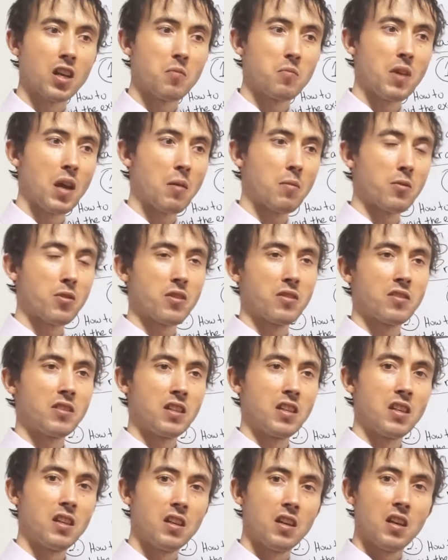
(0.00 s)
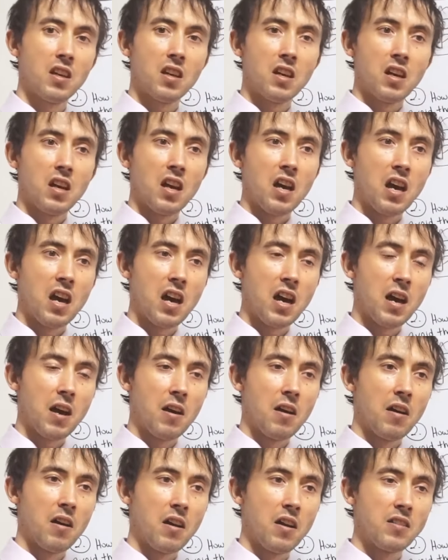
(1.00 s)
going to be able to see,
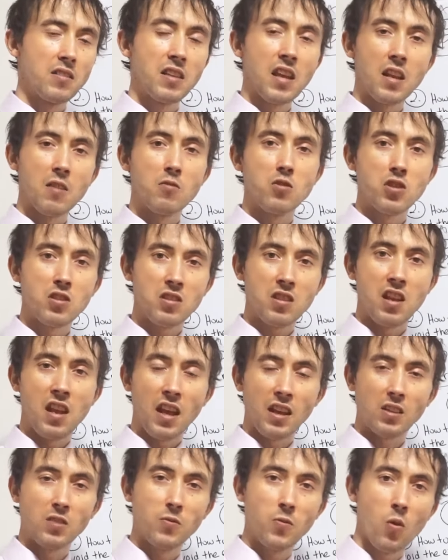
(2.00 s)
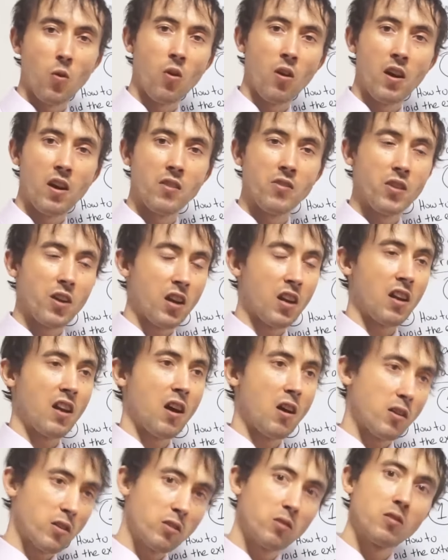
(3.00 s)
uh, instead of just the next four, they're going
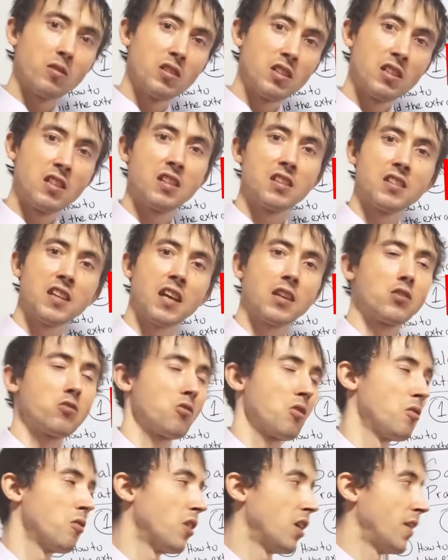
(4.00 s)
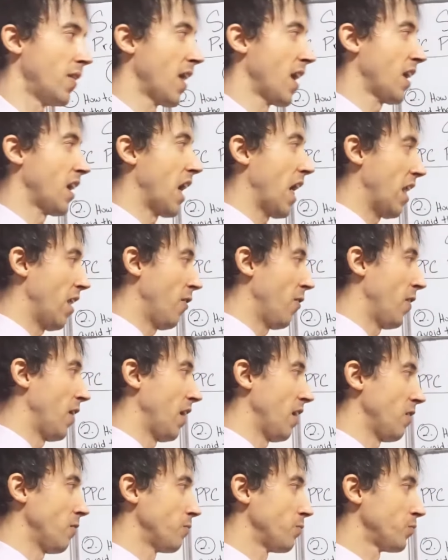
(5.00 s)
to also see this extra one, that kind of
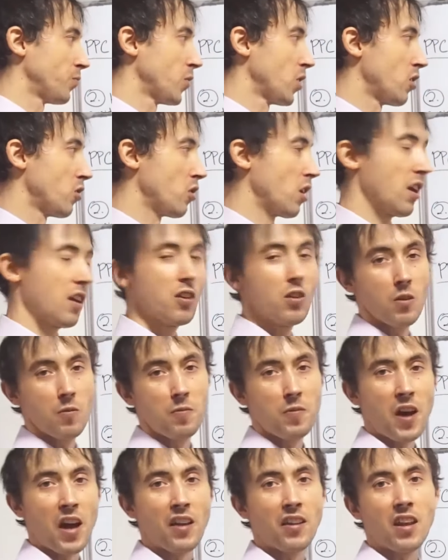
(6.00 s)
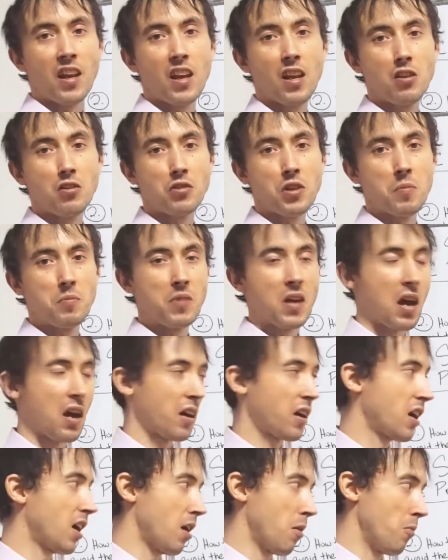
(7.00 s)
thing. You can find that at drip
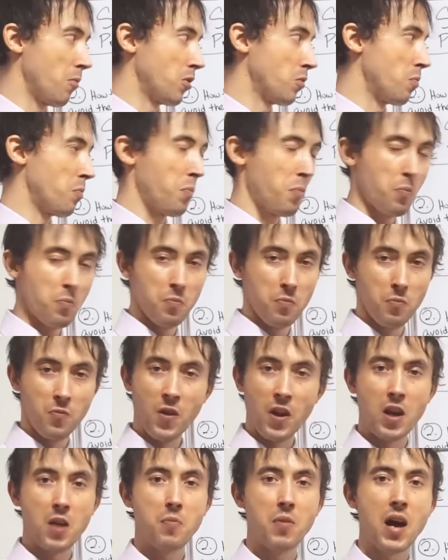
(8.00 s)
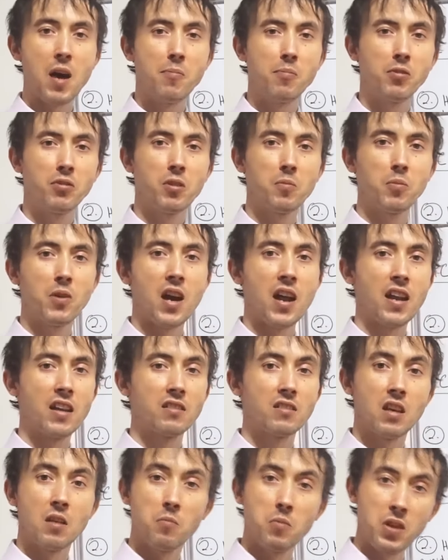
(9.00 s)
dot com. It's a very popular
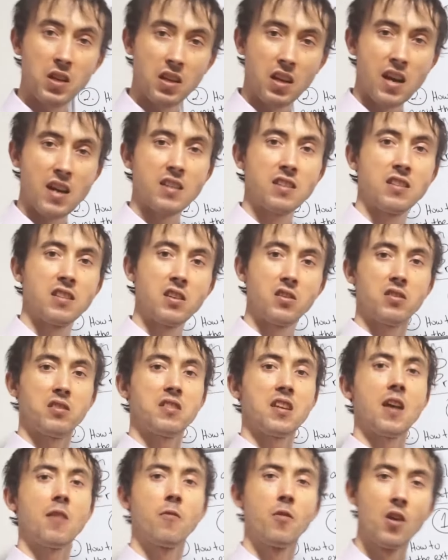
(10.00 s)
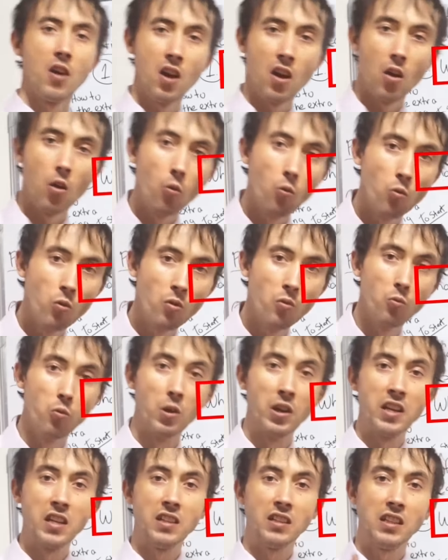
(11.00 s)
product, and because this stuff
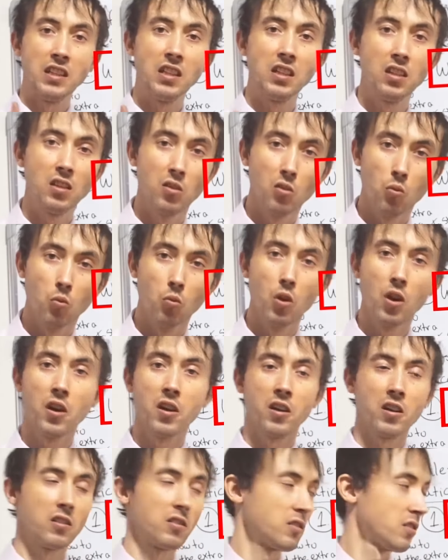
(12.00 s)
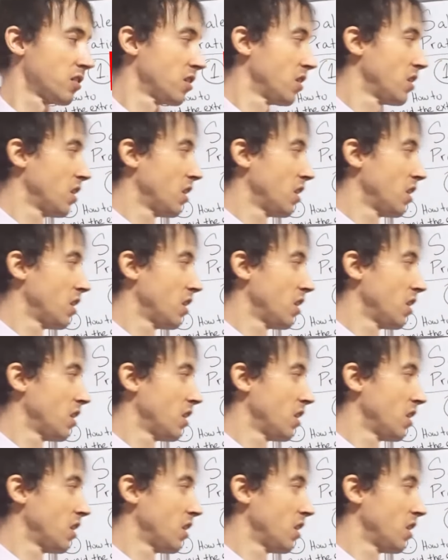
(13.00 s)
really works.